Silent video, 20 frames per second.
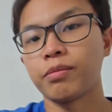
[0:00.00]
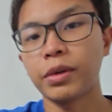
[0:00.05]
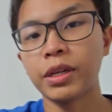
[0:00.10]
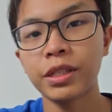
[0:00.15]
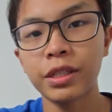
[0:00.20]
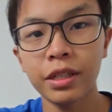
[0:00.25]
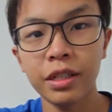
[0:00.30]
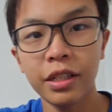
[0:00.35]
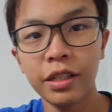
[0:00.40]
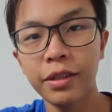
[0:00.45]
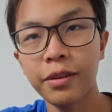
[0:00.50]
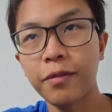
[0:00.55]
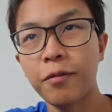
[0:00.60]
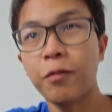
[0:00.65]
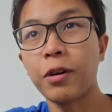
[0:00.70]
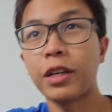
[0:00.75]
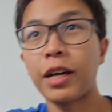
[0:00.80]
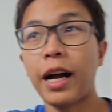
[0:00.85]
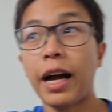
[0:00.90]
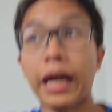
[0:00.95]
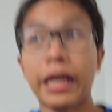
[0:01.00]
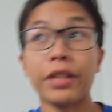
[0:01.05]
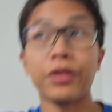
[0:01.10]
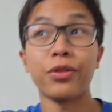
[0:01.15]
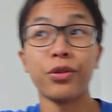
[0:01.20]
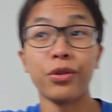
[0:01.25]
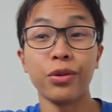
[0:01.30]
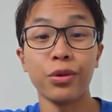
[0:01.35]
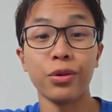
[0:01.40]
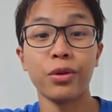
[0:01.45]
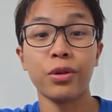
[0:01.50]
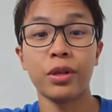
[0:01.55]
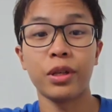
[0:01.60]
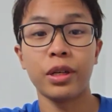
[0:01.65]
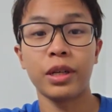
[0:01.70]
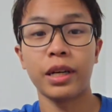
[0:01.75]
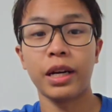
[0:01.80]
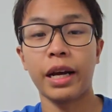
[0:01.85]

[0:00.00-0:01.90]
basically what I do